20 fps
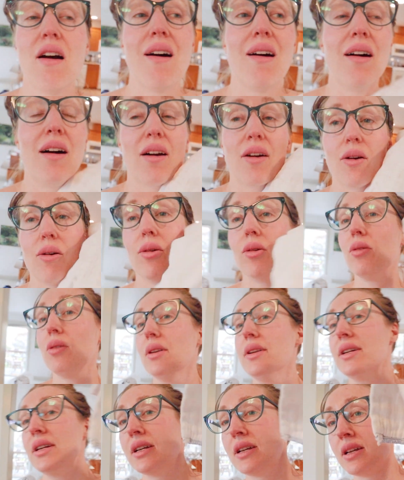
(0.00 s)
are
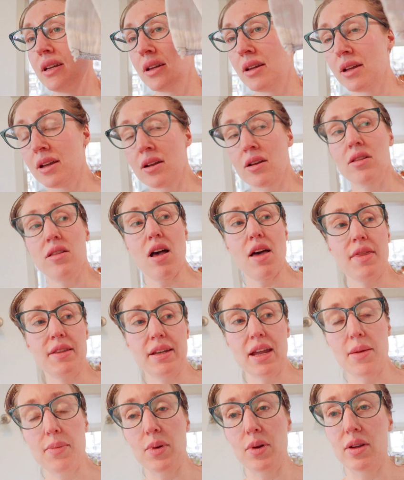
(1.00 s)
old cloth
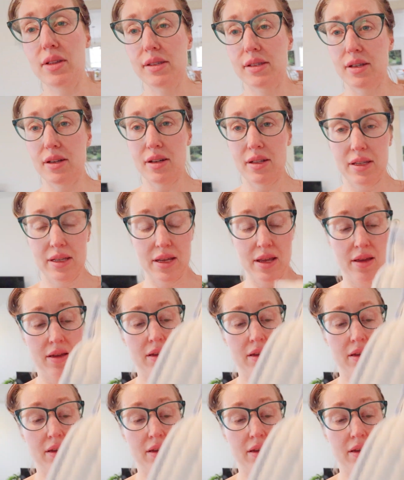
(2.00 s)
diaper inserts.